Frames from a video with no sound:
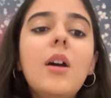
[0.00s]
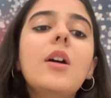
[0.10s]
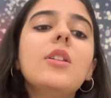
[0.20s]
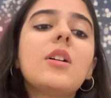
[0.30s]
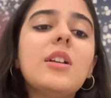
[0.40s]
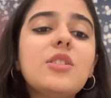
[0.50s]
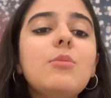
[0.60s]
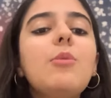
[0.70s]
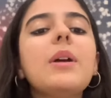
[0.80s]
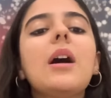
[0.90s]
The
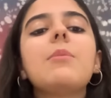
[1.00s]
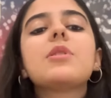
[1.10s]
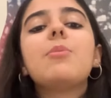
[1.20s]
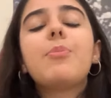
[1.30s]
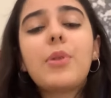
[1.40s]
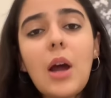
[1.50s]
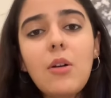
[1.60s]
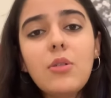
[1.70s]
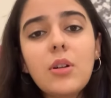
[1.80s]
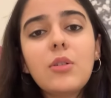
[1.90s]
customer becomes proud